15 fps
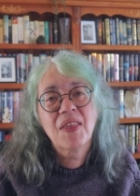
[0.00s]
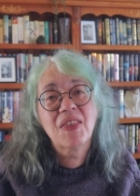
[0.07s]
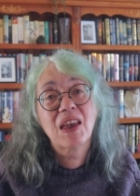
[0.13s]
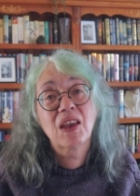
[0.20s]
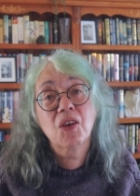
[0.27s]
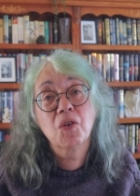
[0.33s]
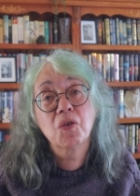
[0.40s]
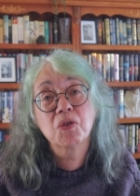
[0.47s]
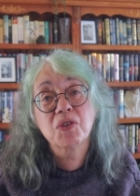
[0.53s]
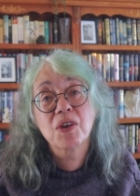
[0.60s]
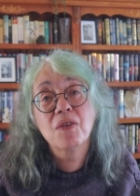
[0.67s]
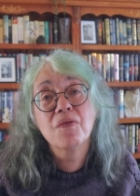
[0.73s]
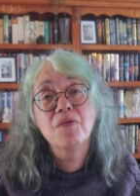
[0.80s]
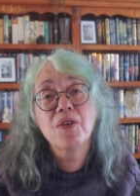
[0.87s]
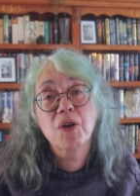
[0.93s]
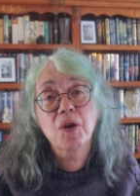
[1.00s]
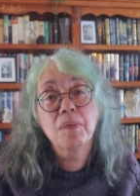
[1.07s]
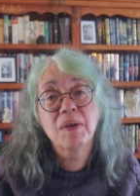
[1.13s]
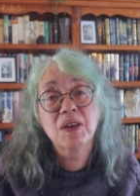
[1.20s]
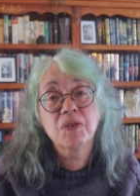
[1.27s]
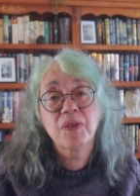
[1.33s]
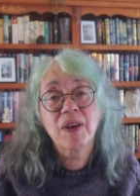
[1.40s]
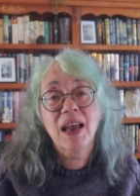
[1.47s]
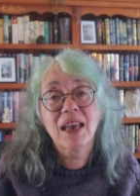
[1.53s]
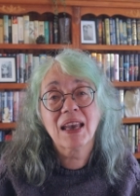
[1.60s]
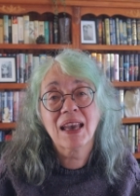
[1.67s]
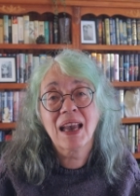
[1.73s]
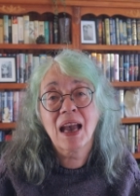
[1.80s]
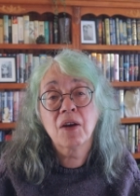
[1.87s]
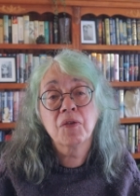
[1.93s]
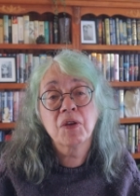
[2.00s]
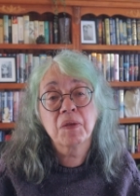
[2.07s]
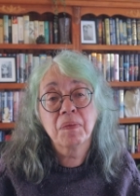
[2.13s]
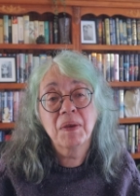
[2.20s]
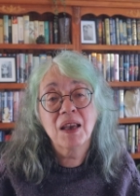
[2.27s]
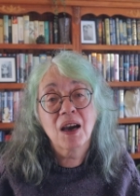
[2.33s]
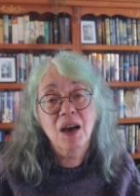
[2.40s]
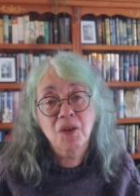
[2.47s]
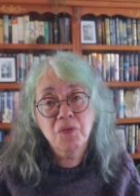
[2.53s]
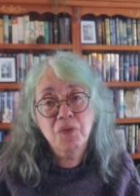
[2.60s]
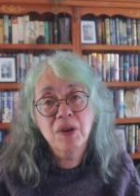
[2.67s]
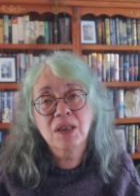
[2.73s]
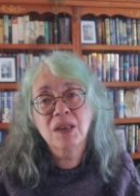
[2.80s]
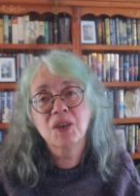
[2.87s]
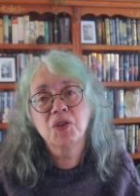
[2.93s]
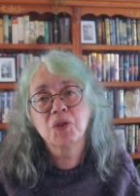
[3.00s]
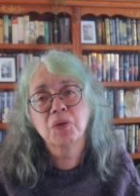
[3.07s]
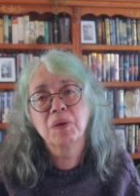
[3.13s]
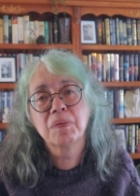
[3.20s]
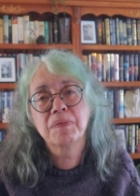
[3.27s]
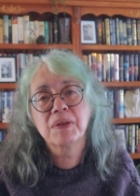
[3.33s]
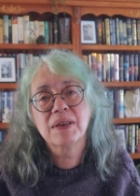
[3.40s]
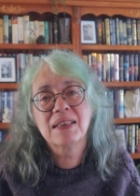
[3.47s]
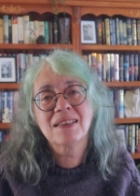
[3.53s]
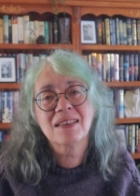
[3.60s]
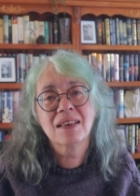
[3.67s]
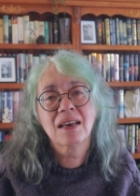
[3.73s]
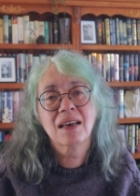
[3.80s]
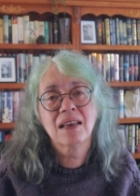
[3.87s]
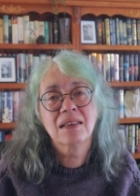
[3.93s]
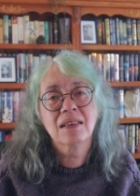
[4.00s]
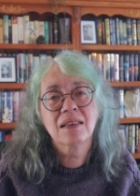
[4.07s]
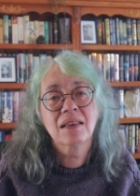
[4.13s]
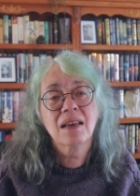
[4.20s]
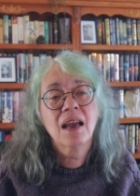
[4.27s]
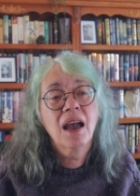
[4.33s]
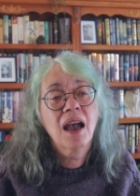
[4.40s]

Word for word: Thank you also very much for hanging out with me. I really do appreciate it.